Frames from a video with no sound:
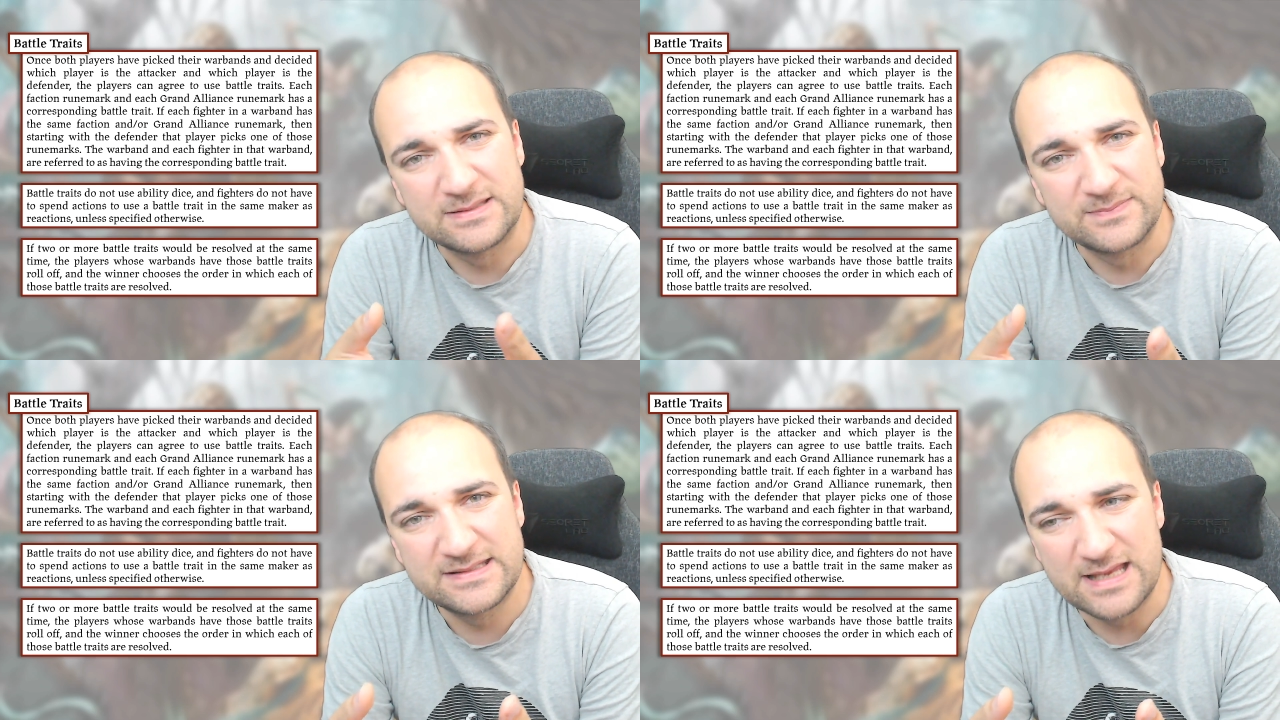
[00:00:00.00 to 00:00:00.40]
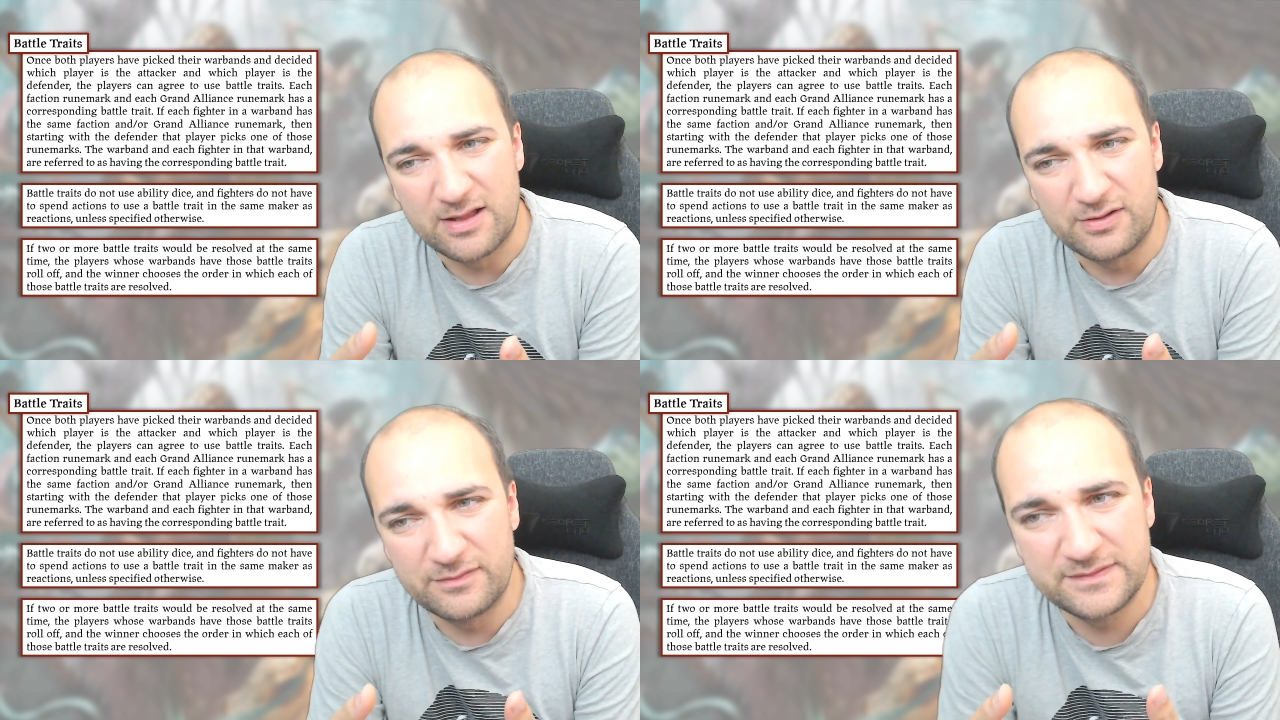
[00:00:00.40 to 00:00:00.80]

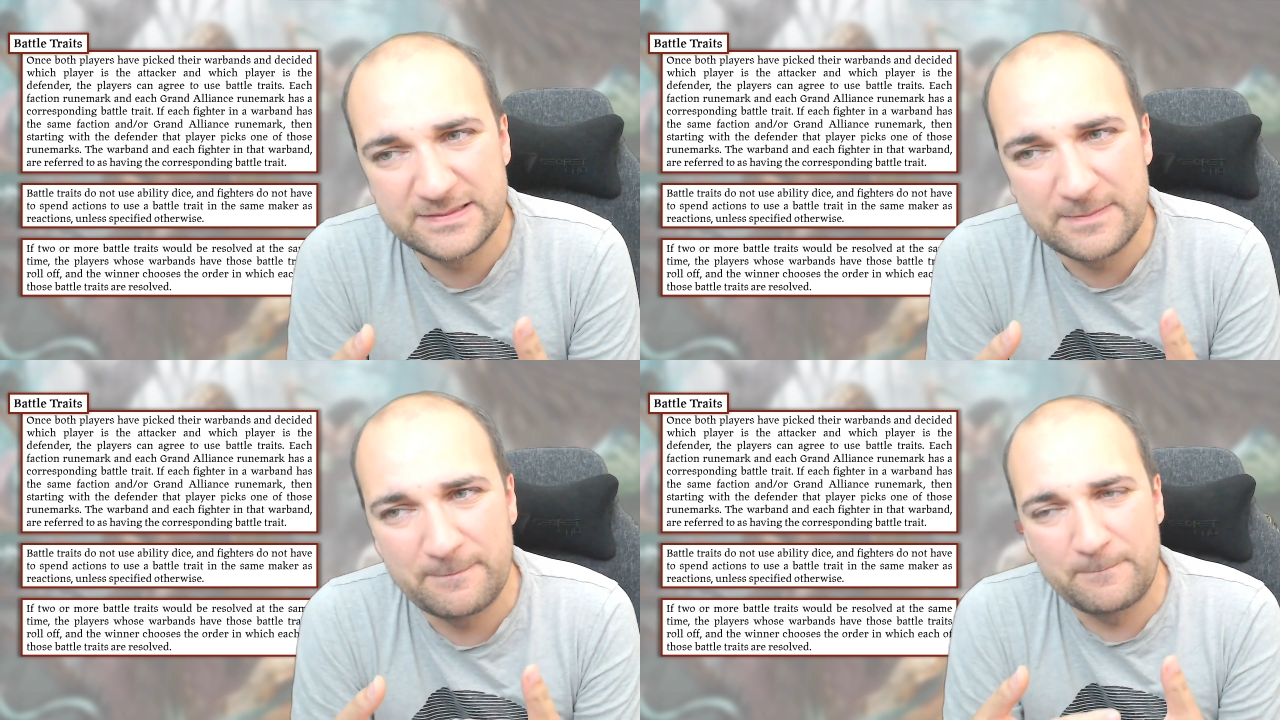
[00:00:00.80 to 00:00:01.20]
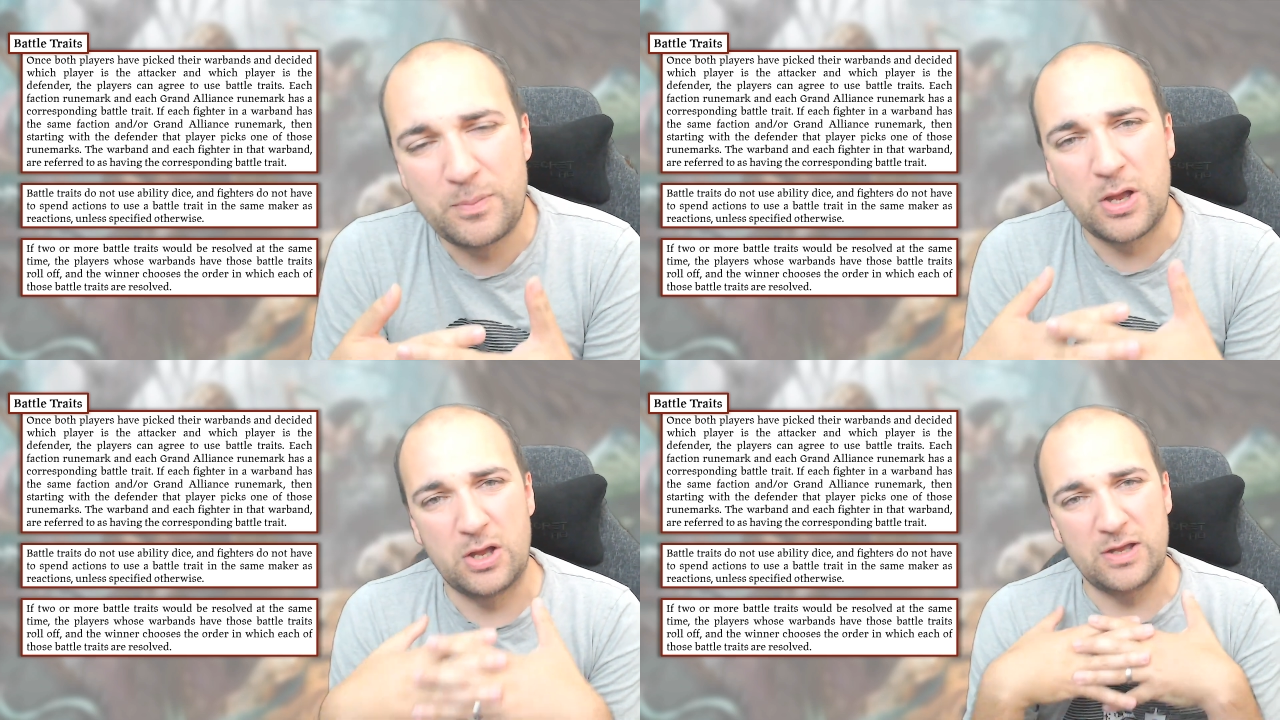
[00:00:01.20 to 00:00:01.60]
themselves,
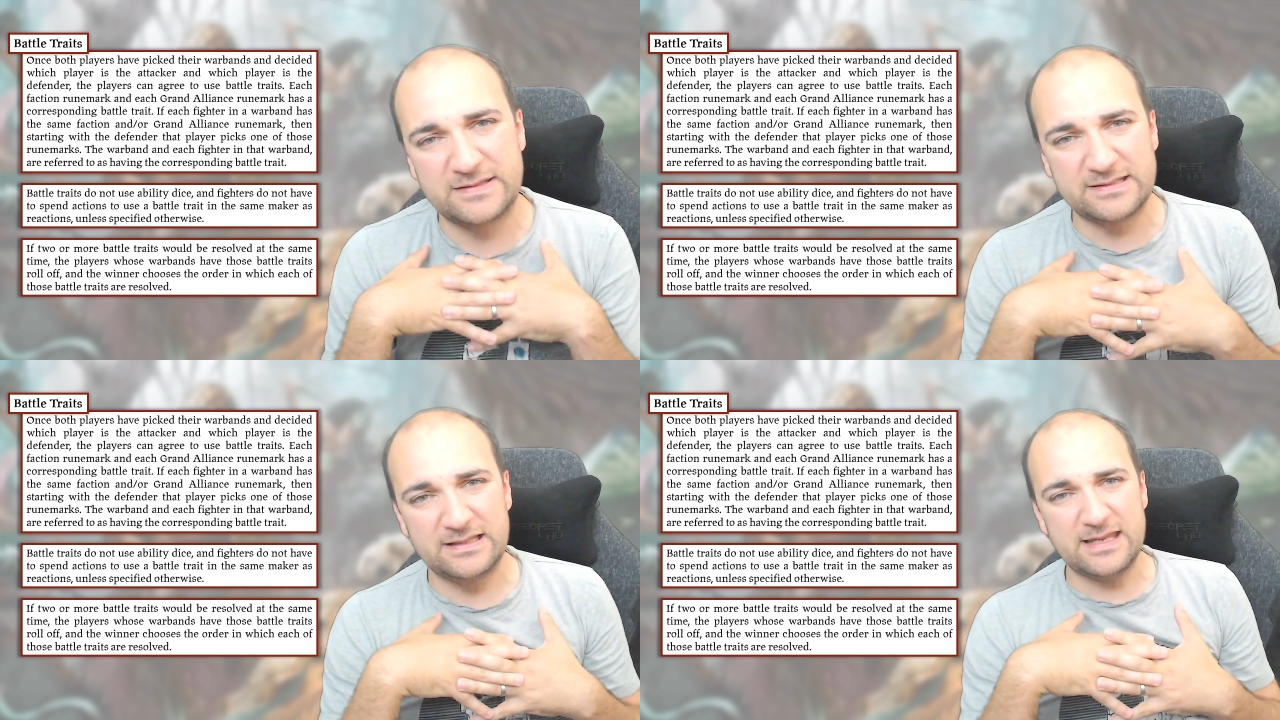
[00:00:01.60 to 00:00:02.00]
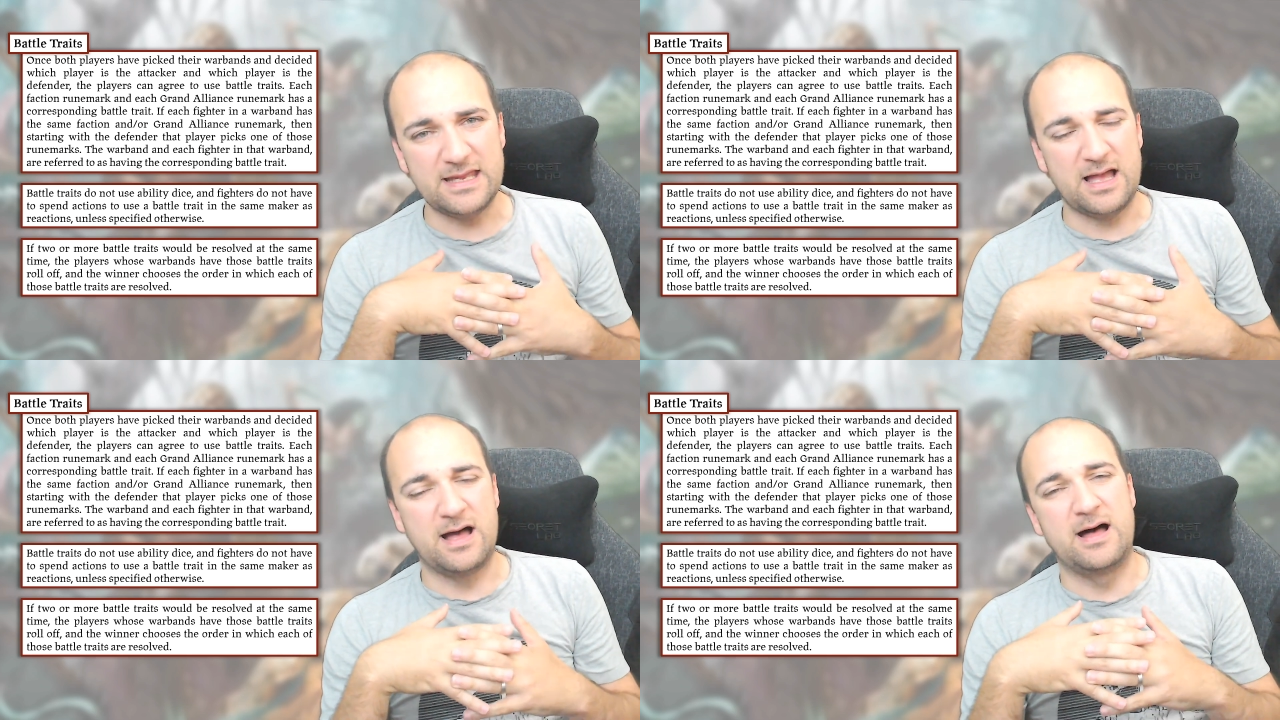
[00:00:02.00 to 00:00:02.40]

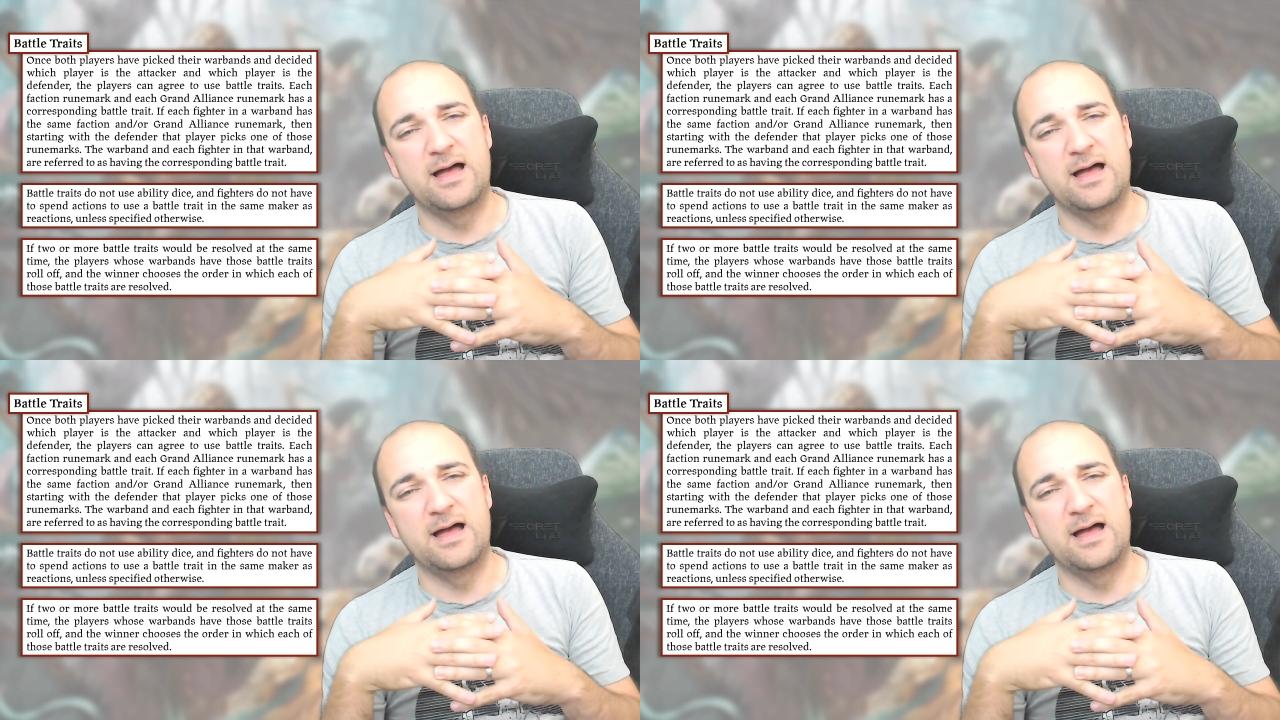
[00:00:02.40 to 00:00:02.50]
personally,